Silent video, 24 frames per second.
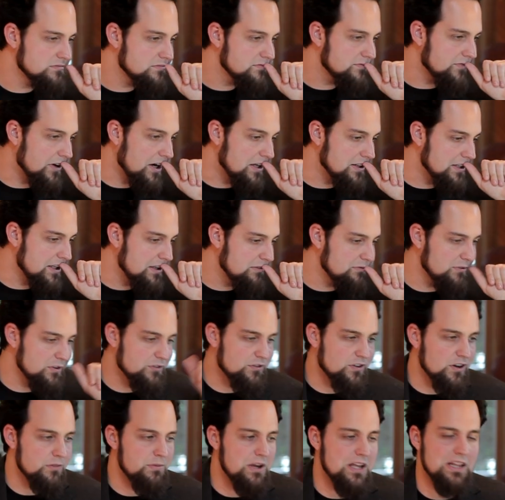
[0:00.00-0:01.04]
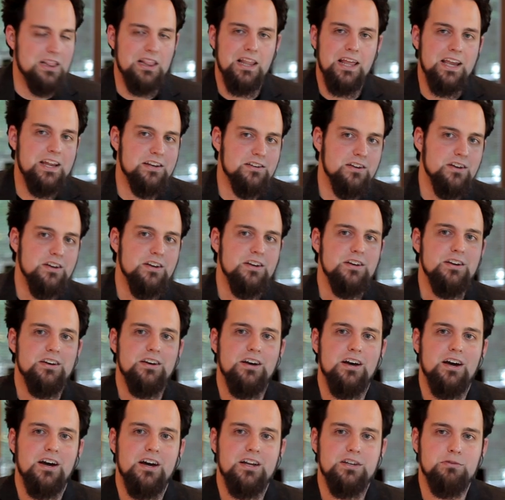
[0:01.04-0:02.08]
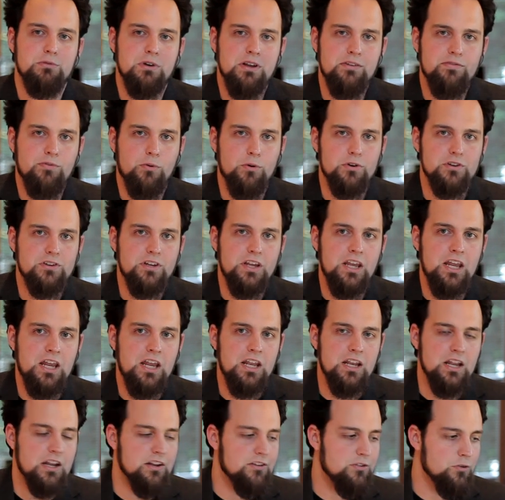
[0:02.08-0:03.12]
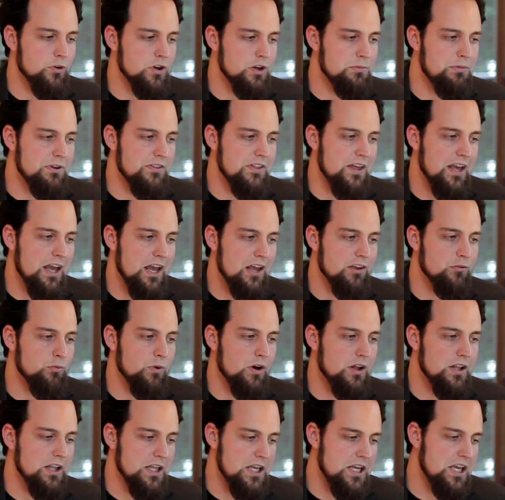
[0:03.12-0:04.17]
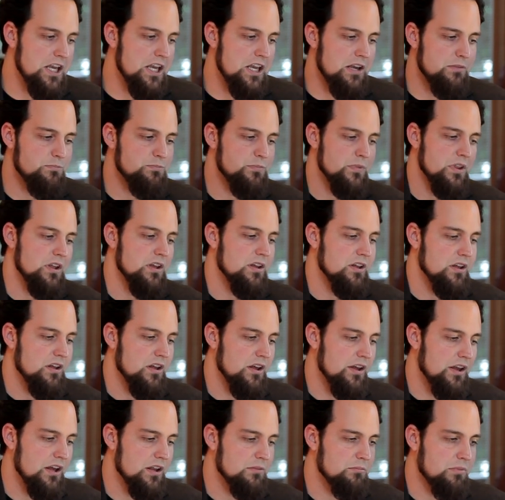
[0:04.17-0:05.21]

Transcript: Finally, it's going to be in late uh, 2014, and it's going to be the Haswell E and